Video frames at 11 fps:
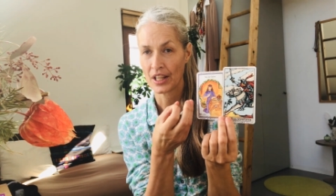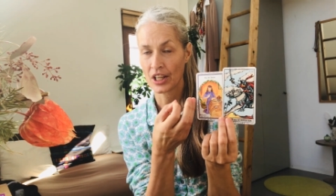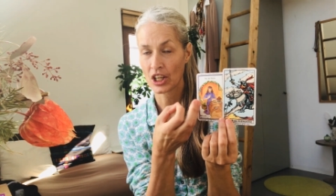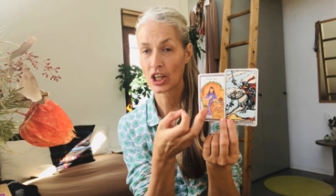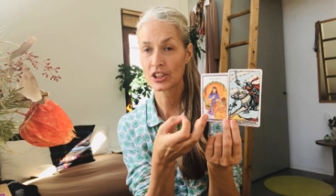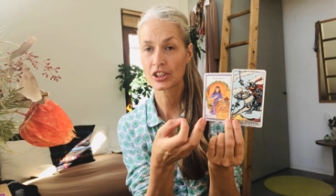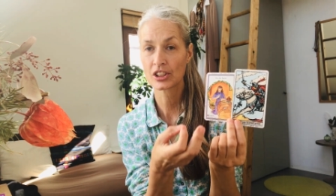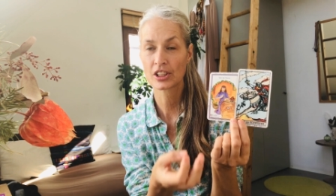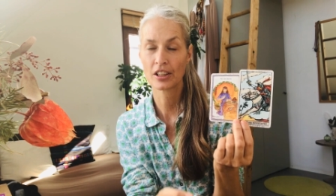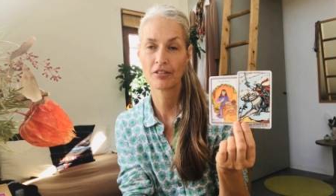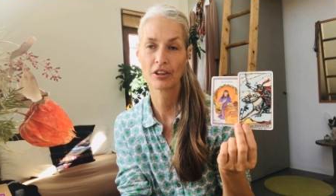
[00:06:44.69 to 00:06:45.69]
The cards
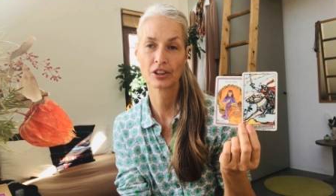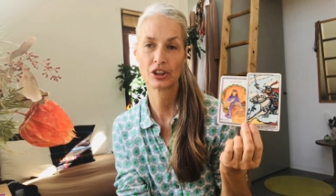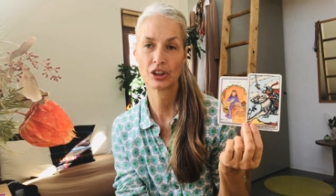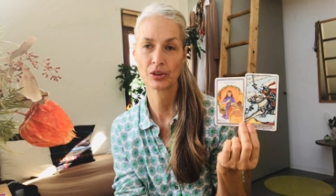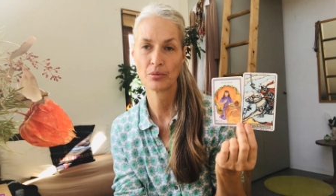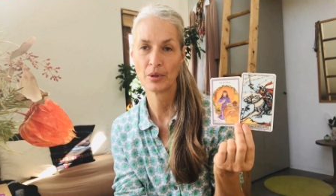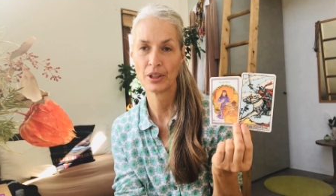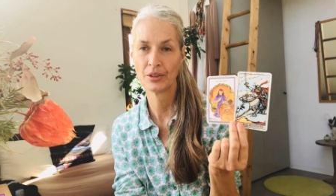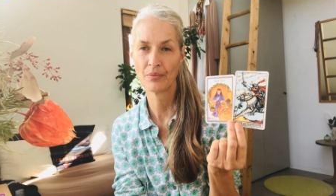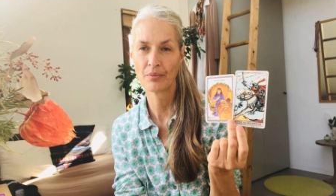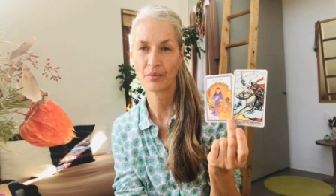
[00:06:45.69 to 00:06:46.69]
itself are
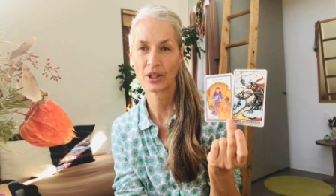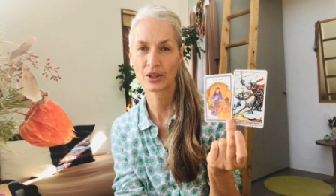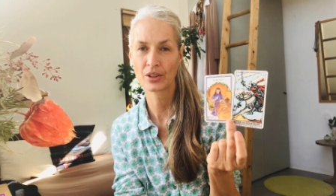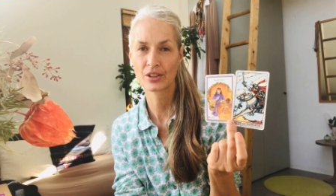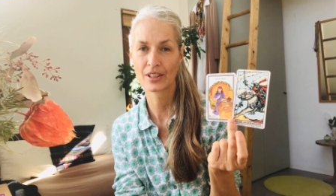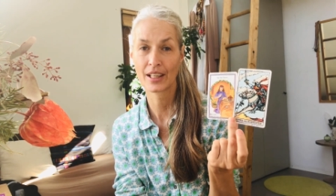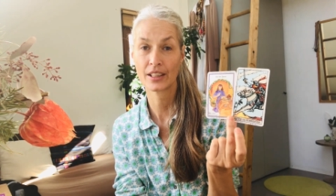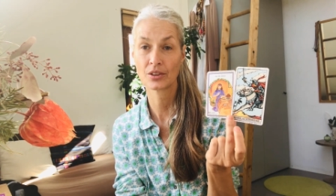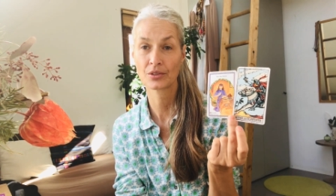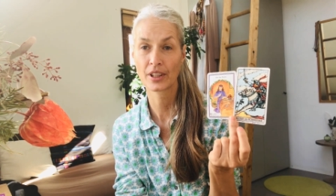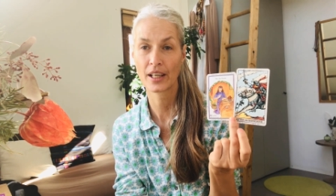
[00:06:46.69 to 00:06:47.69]
German because I
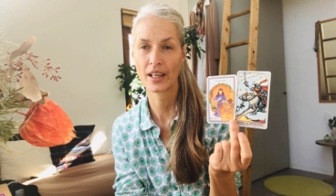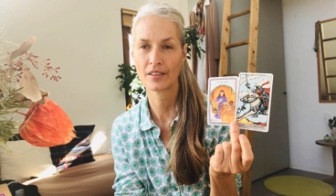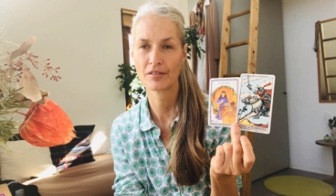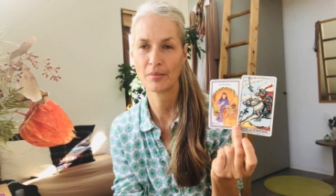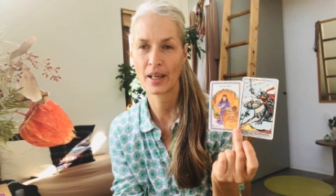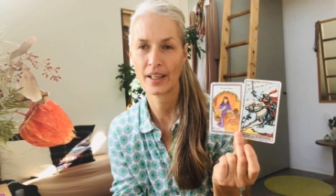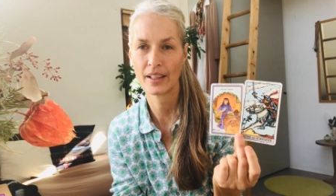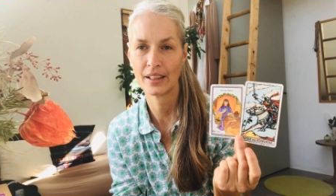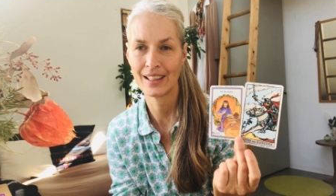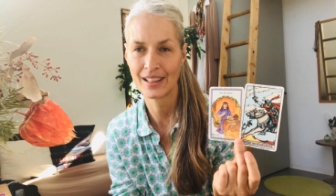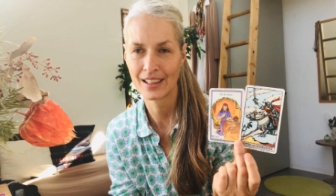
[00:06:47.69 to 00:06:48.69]
don't have
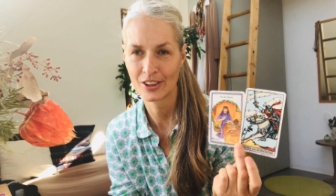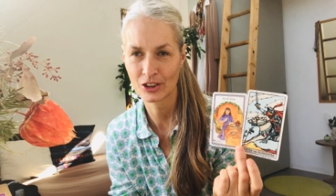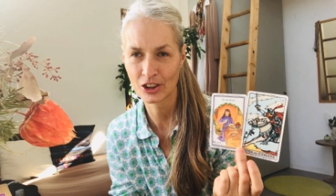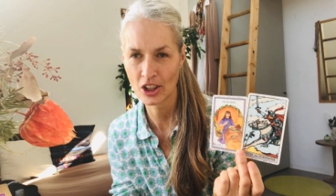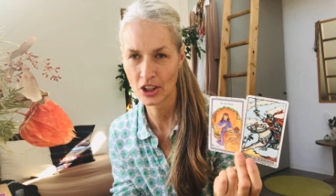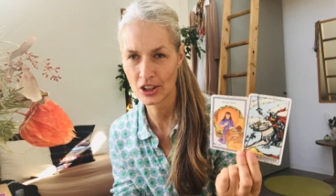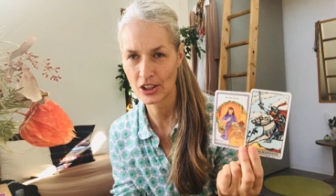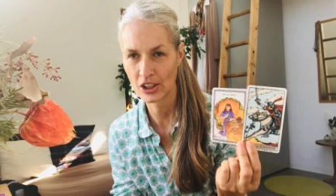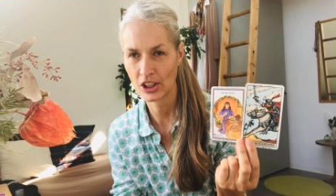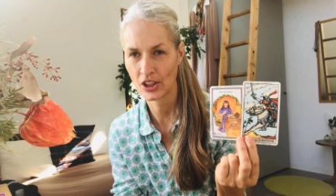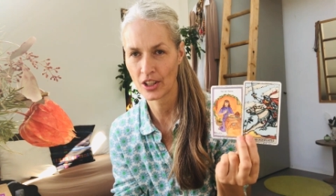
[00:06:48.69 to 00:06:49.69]
my English cards
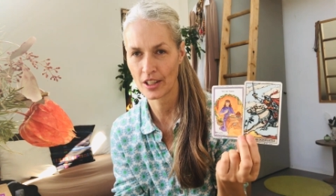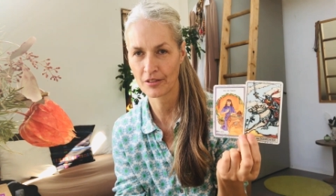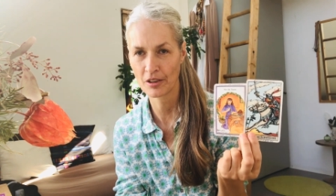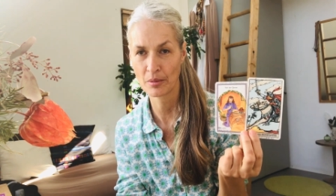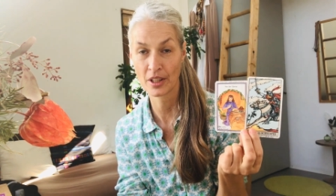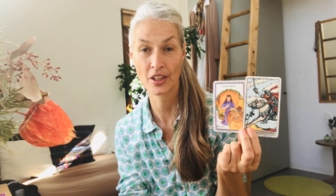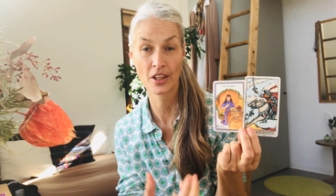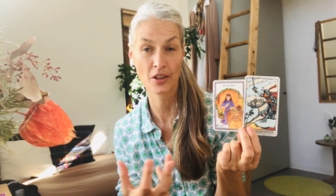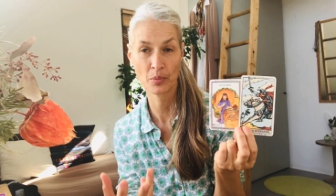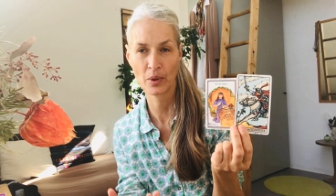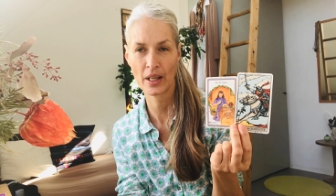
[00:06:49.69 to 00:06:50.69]
here. I have them in
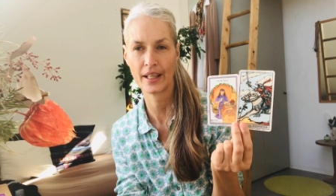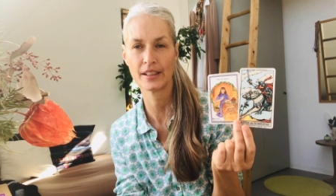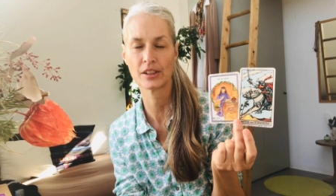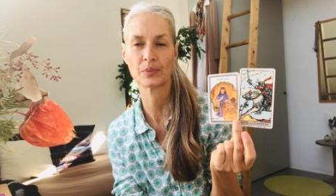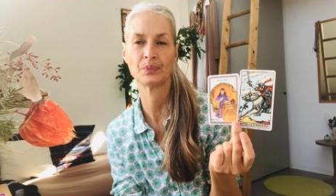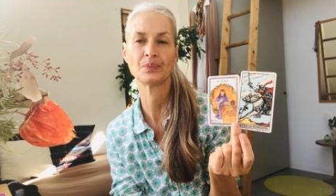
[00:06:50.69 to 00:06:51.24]
another place.